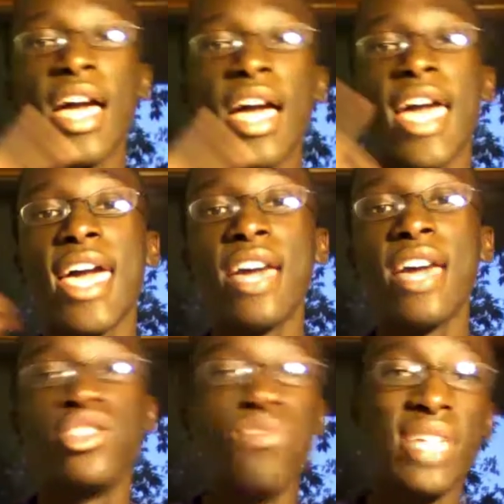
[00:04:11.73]

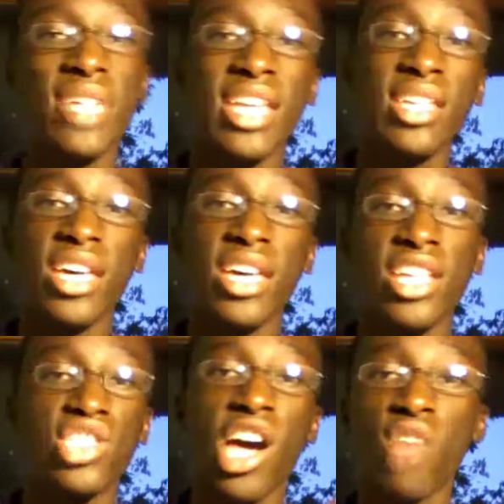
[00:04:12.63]
and you'll be getting a
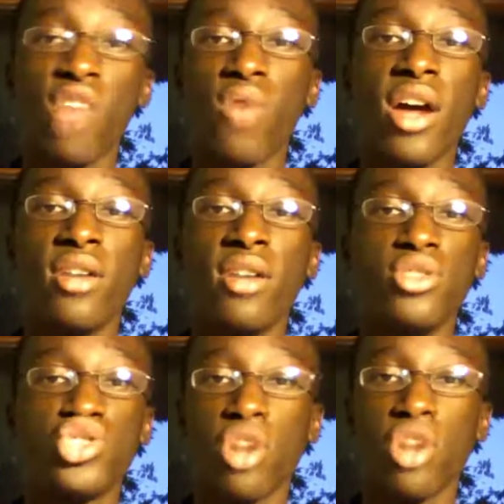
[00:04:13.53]
Tyrael
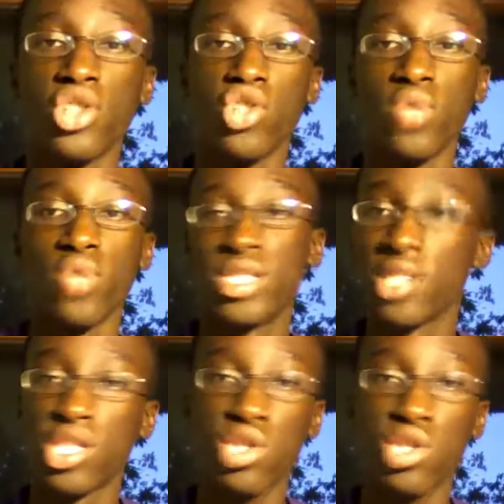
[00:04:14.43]
charger, which is an
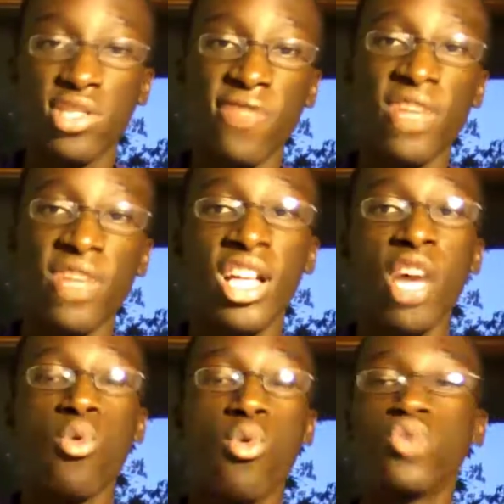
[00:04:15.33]
exclusive
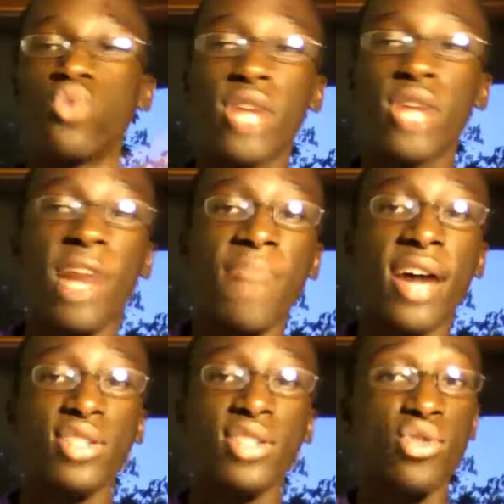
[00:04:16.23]
World of Warcraft
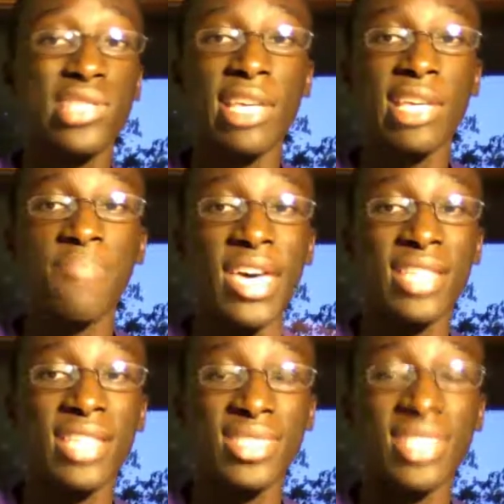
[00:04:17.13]
mount. It looks like a
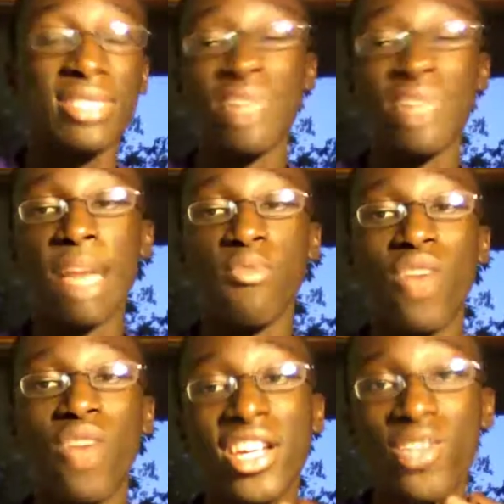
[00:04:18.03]
Pegasus, something I've been
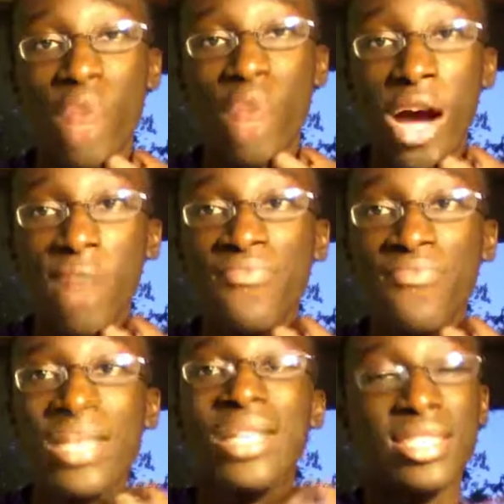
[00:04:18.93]
wanting in WoW
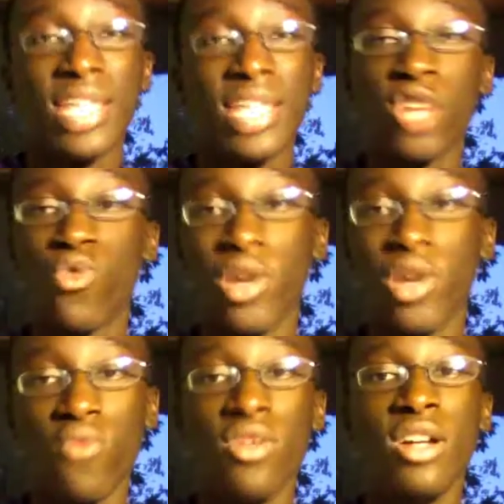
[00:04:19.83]
since I quit
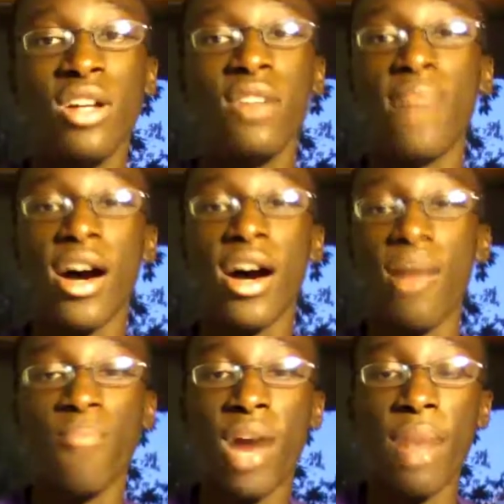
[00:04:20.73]
my
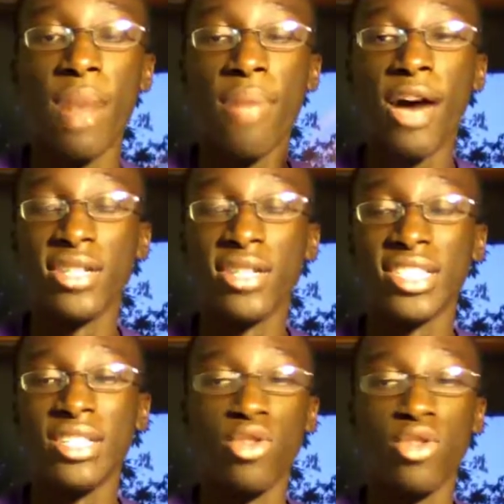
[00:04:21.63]
on my
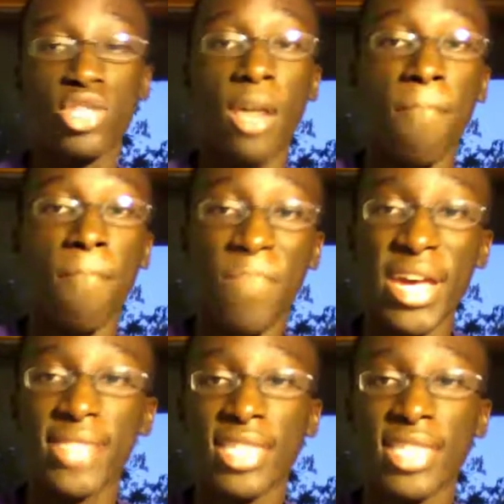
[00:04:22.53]
Paladin. It looks
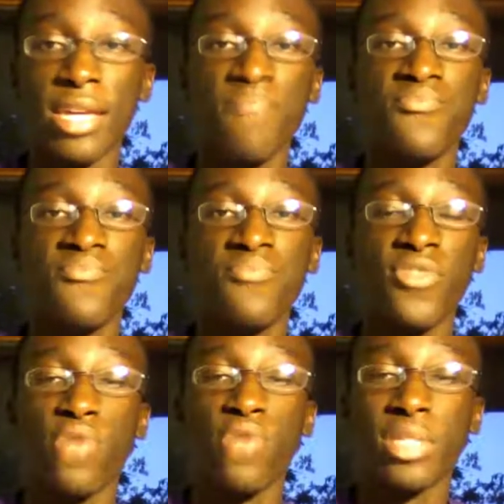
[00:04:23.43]
amazing. Of
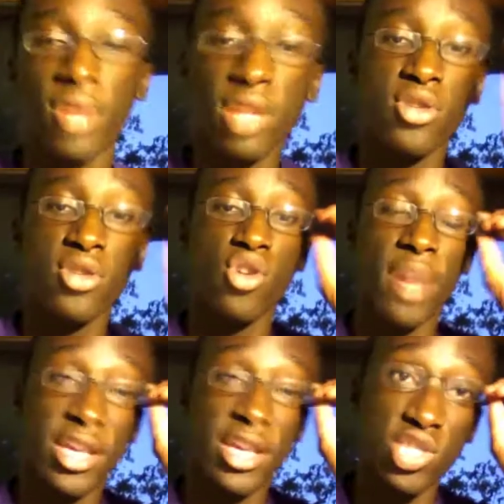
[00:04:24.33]
course, I'm not gonna go
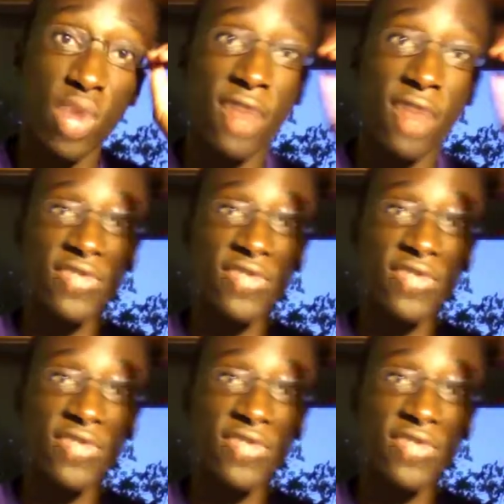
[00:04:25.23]
back into WoW for